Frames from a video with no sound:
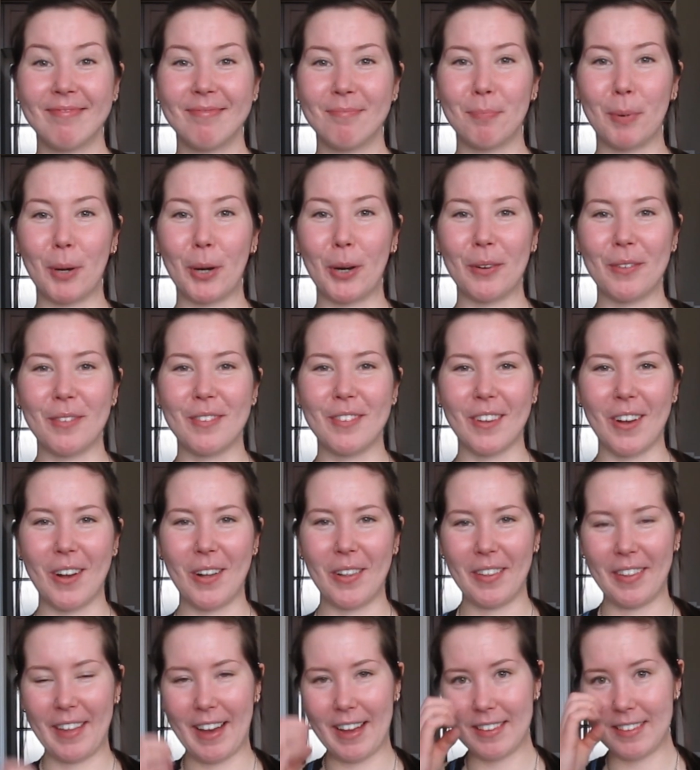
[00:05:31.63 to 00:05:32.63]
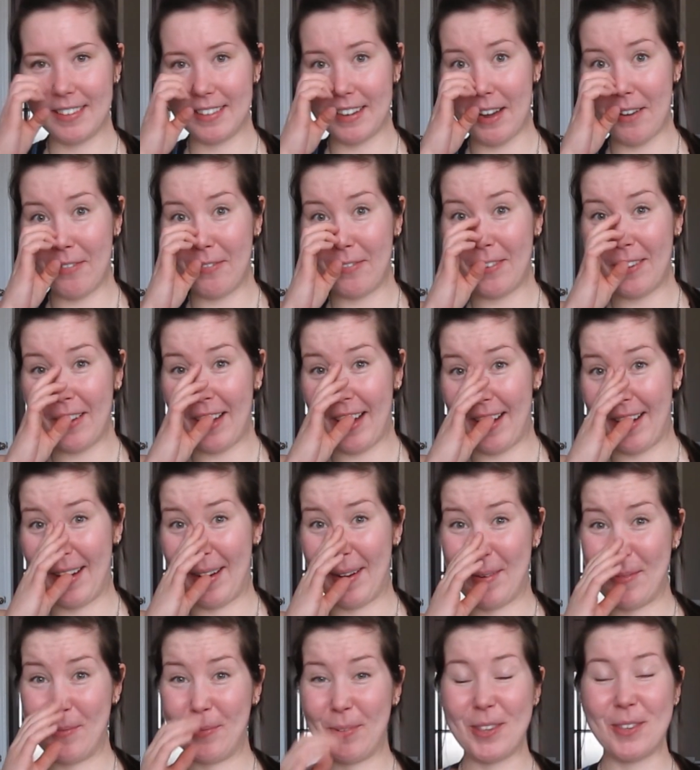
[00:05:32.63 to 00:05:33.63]
birds, all of that stuff,
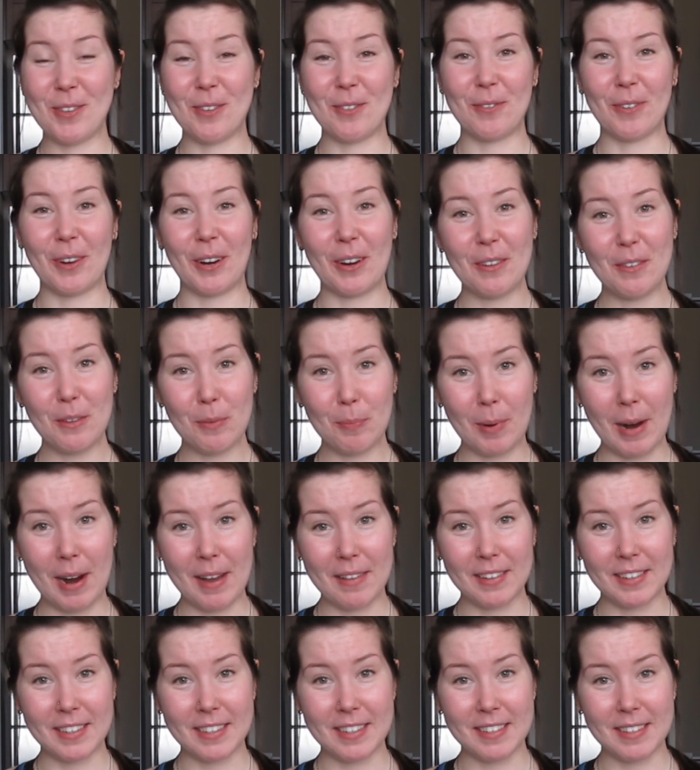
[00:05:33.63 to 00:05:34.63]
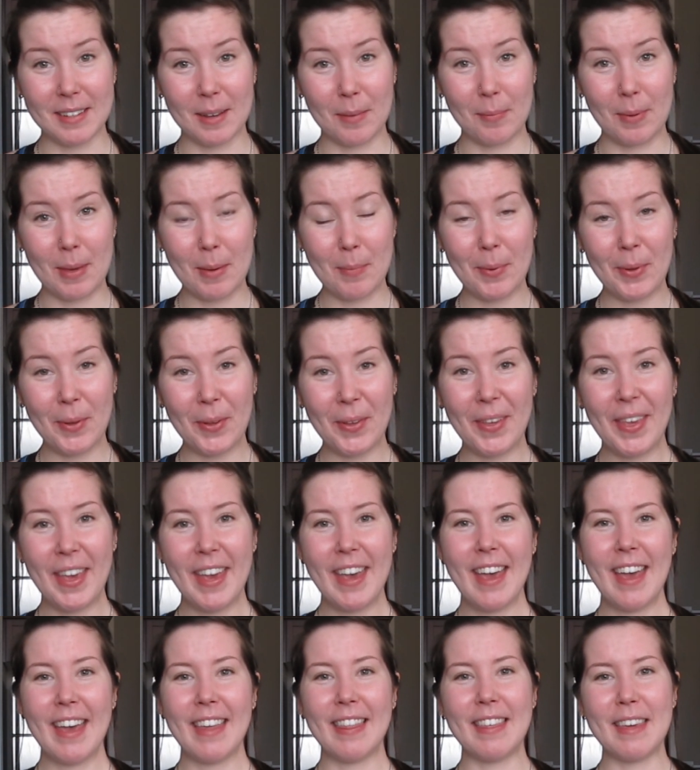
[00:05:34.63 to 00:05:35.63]
which is very surprising to some people.
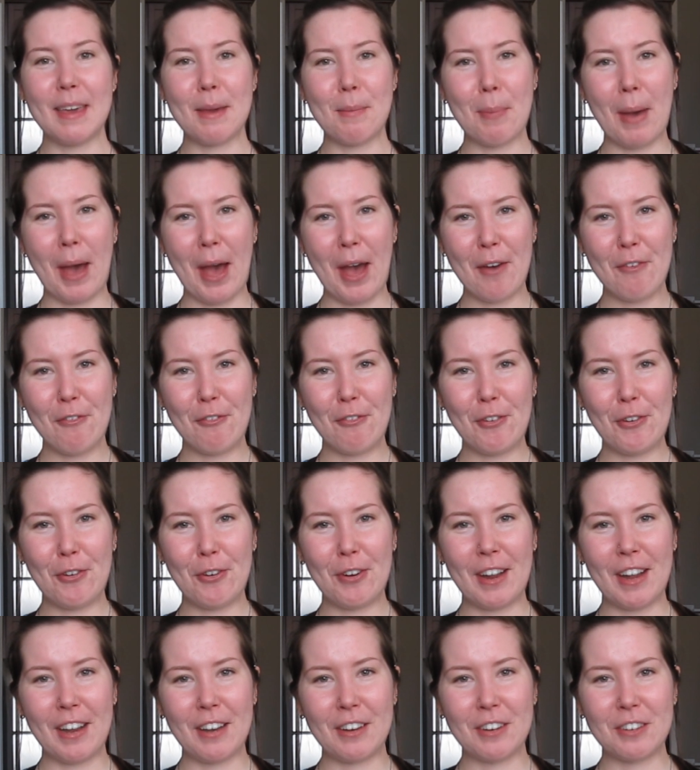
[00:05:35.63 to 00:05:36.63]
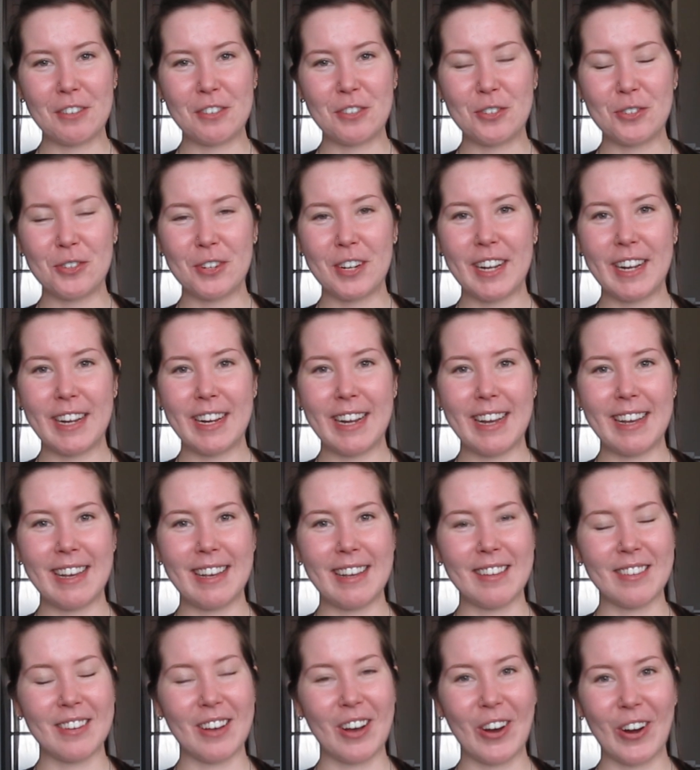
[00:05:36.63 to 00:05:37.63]
The pet food industry
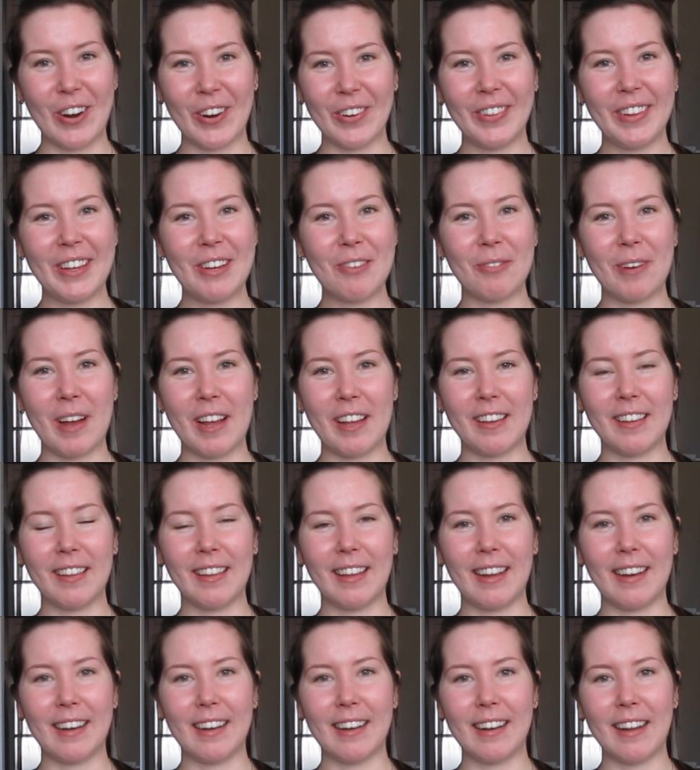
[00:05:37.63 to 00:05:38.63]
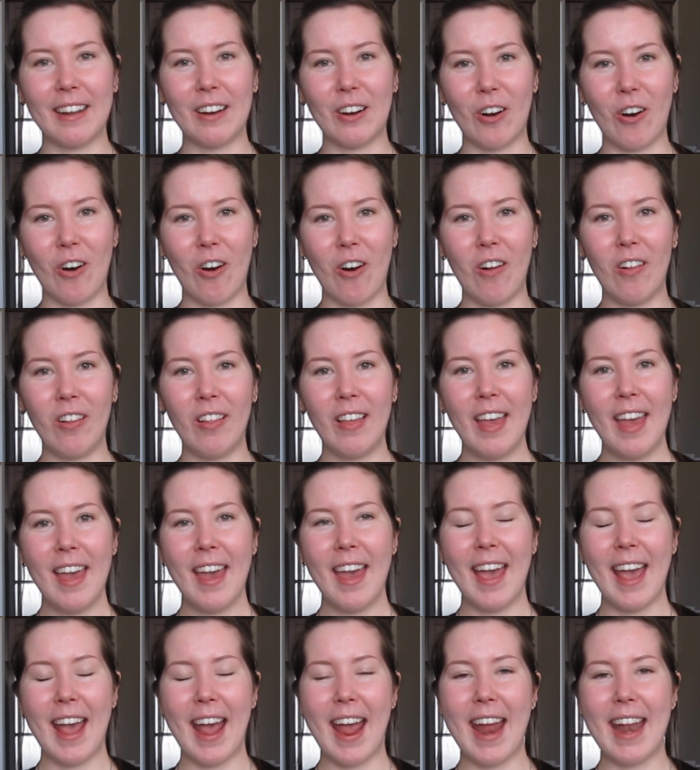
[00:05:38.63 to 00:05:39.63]
is hardly regulated at all,
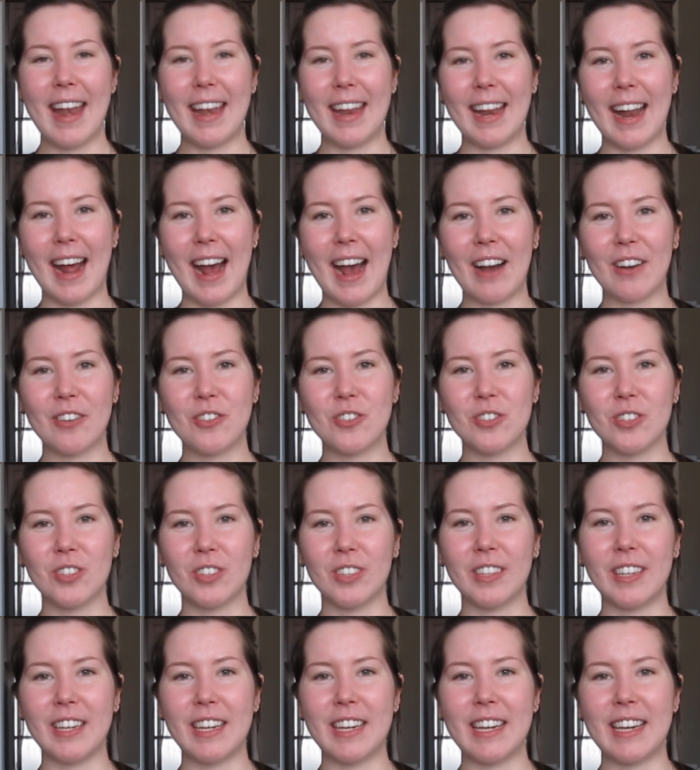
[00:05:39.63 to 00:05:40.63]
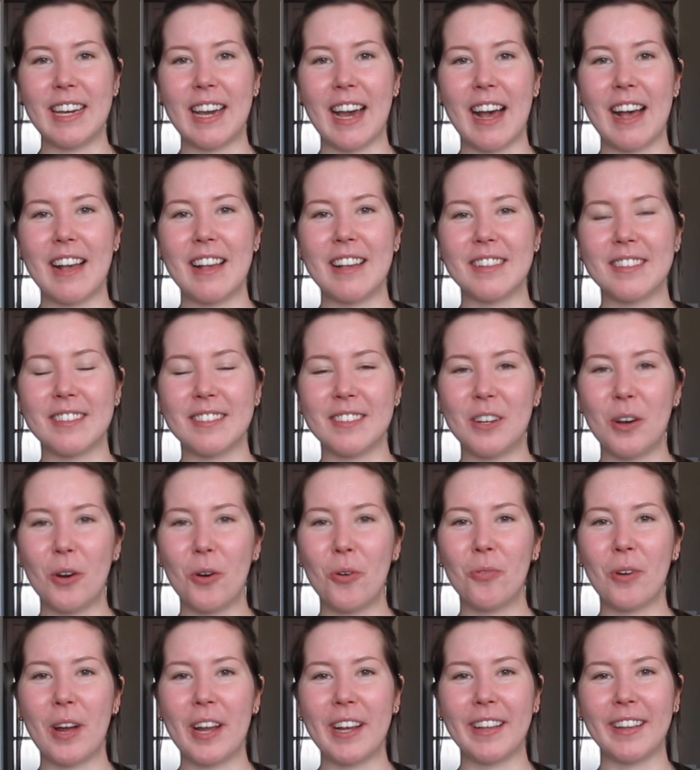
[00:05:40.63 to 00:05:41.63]
and it actually has no
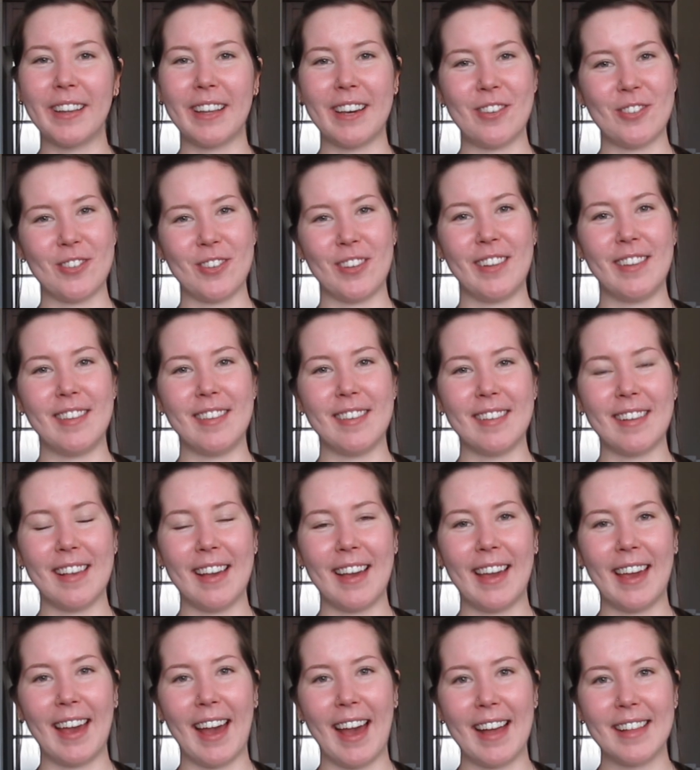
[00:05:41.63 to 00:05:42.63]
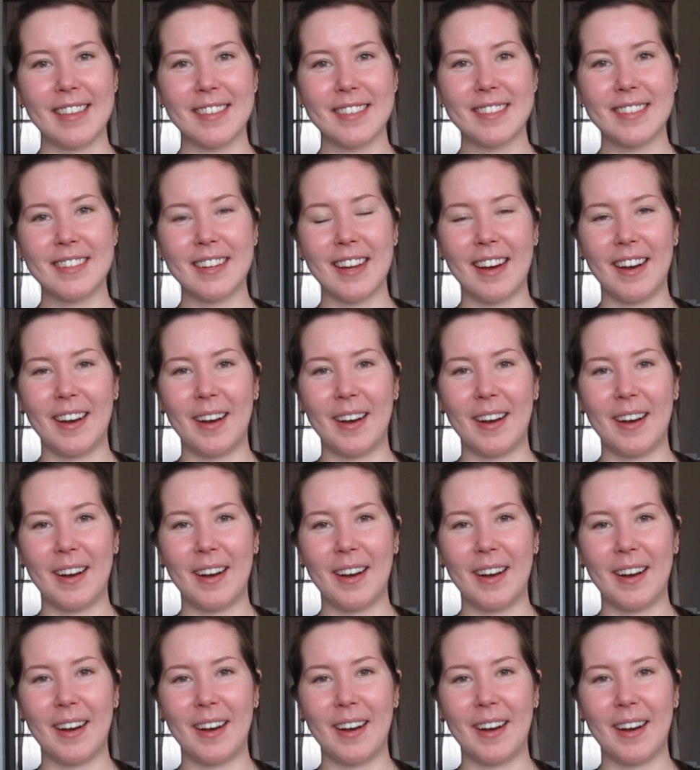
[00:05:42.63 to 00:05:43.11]
regulations against